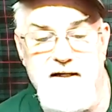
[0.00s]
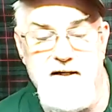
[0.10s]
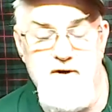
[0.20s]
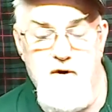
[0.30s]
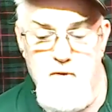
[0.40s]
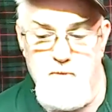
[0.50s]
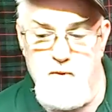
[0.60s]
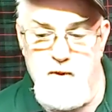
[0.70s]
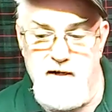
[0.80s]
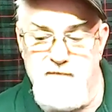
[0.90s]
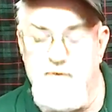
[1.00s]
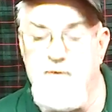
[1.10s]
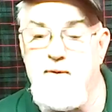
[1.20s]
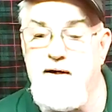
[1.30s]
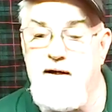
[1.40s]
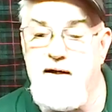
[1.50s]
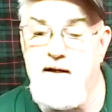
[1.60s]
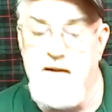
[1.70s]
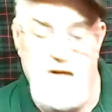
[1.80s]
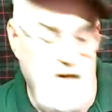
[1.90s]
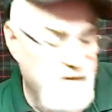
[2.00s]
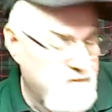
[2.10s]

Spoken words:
normal way of doing a live